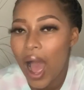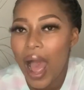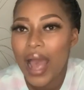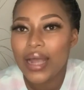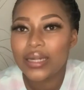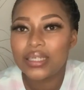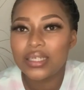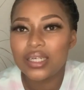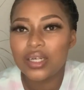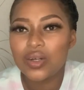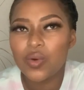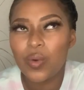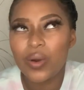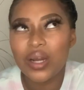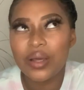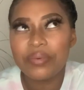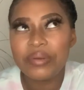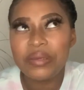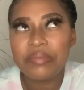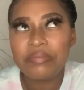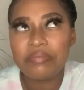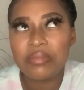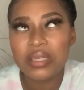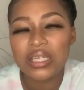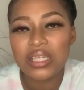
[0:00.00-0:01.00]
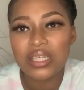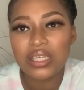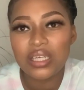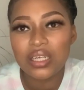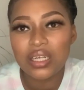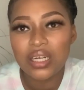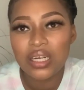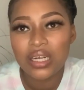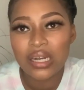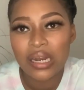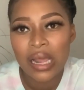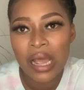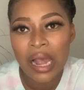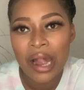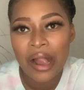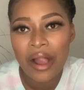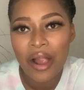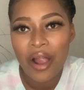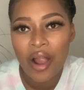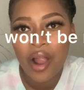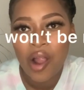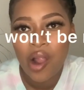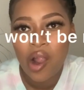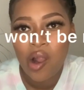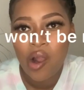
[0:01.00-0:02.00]
I didn't want to be mean, ne?
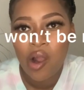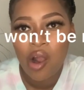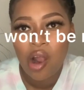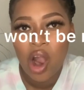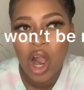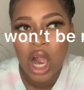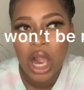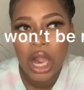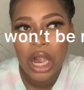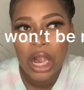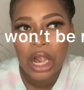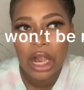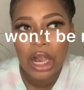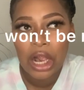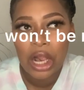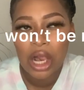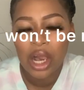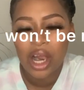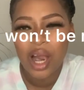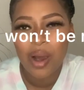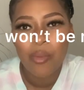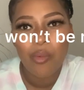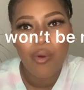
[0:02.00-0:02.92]
I